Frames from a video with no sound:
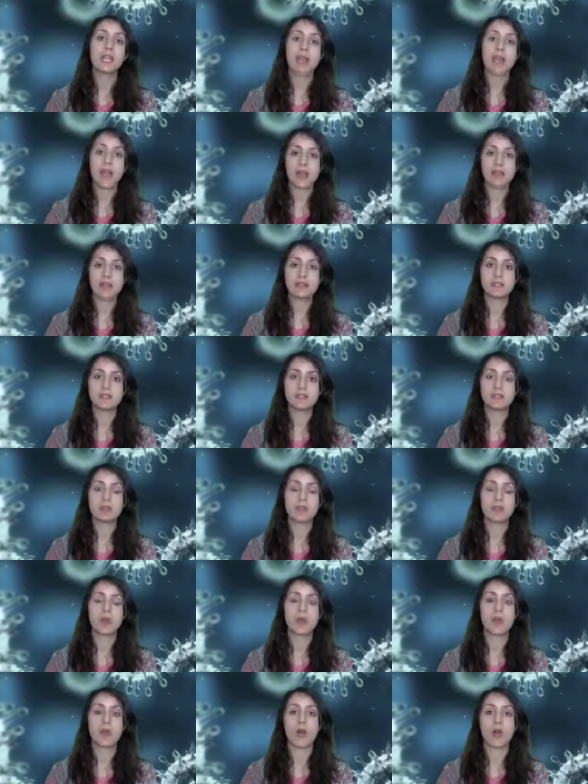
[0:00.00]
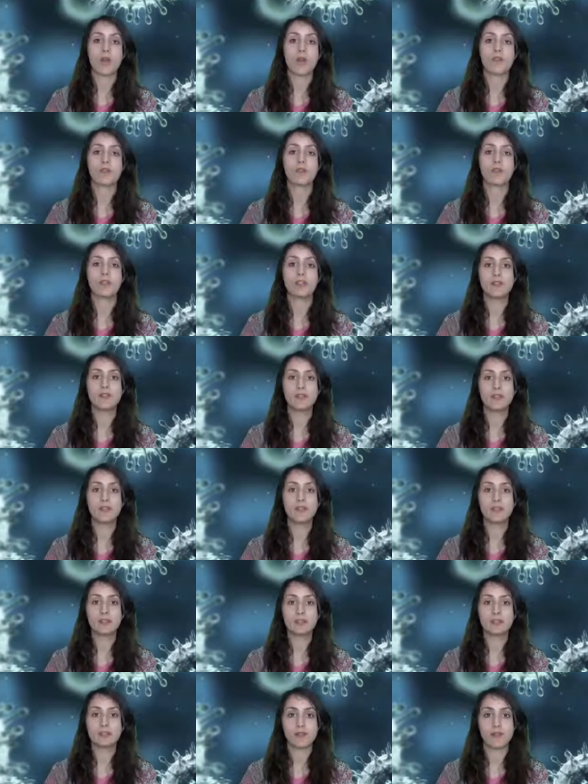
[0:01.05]
kinds of
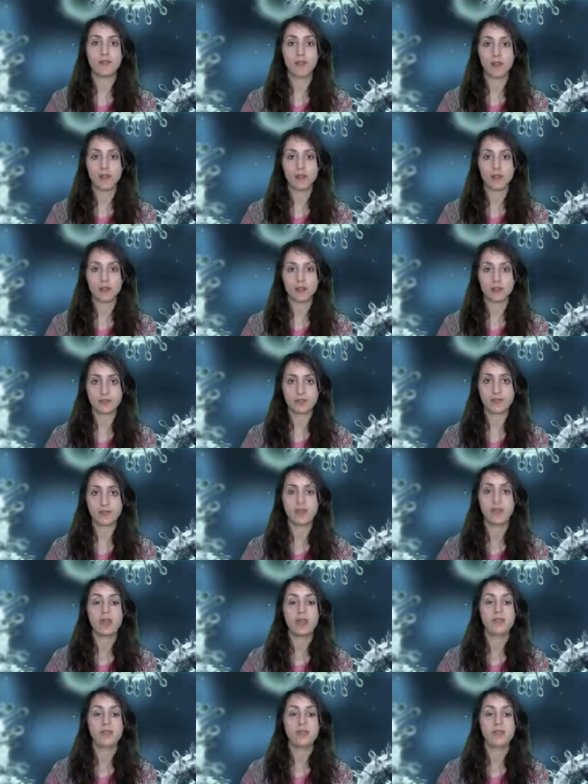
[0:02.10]
influenza virus.